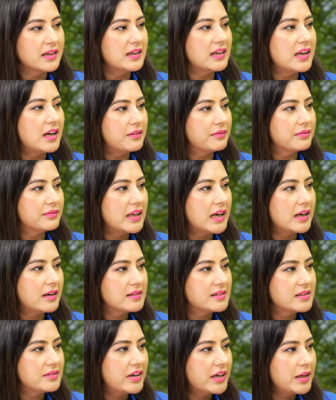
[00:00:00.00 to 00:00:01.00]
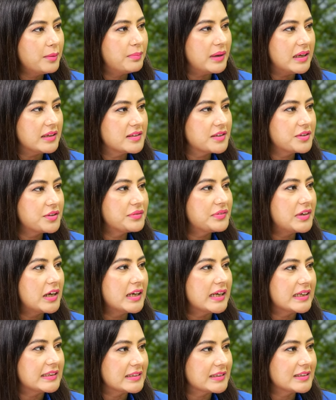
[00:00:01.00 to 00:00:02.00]
at love. That is the very basis of our
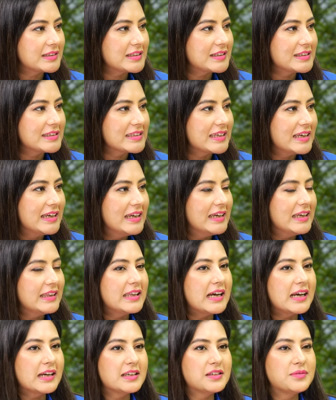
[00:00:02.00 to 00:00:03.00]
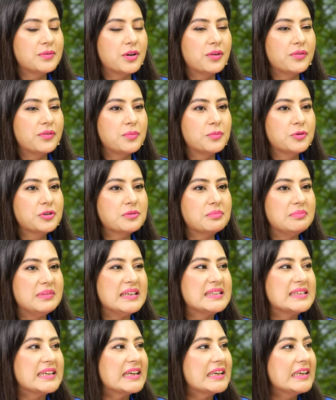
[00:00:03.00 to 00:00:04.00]
existence. That is one of the most
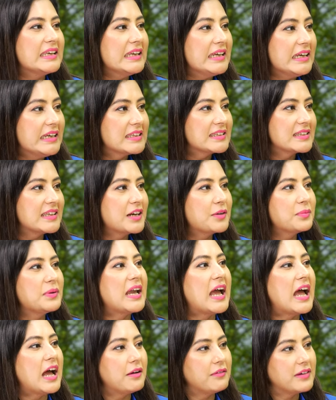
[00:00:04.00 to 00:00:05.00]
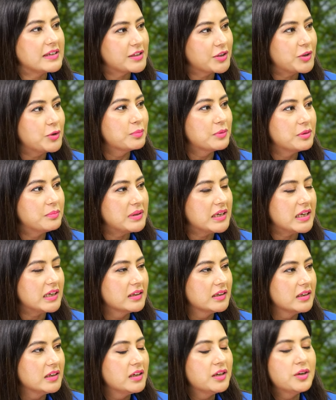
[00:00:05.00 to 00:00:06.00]
basic needs that we have as a human being.
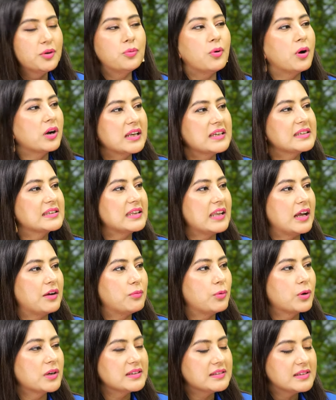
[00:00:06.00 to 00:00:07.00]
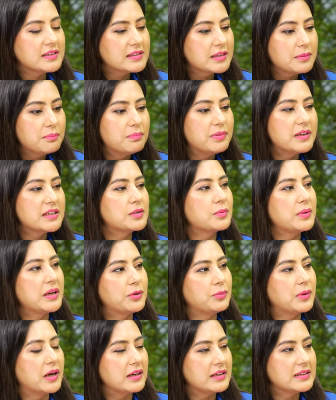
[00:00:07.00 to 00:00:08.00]
Mm-hmm. What is love? What is the simplest way
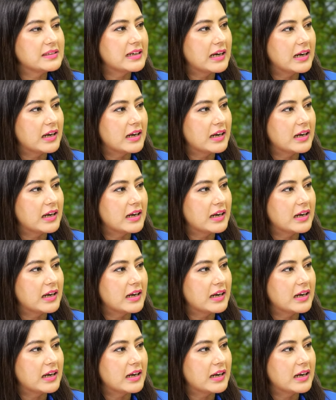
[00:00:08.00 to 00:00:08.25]
to understand